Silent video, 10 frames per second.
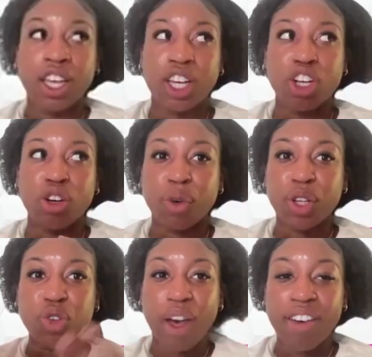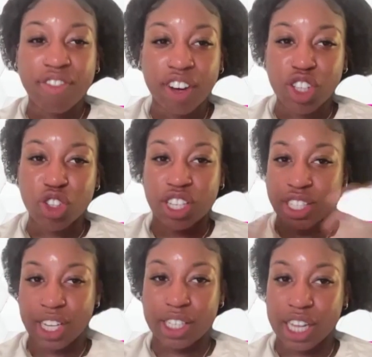when you have fun,
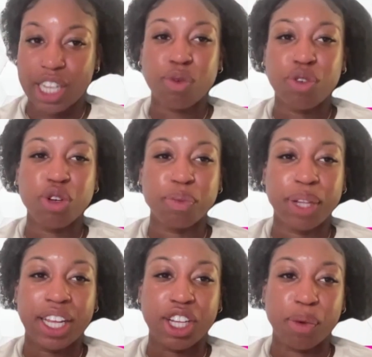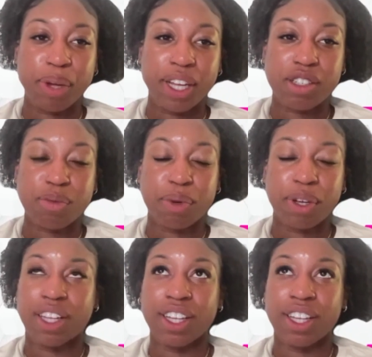that's when you're playing your best. But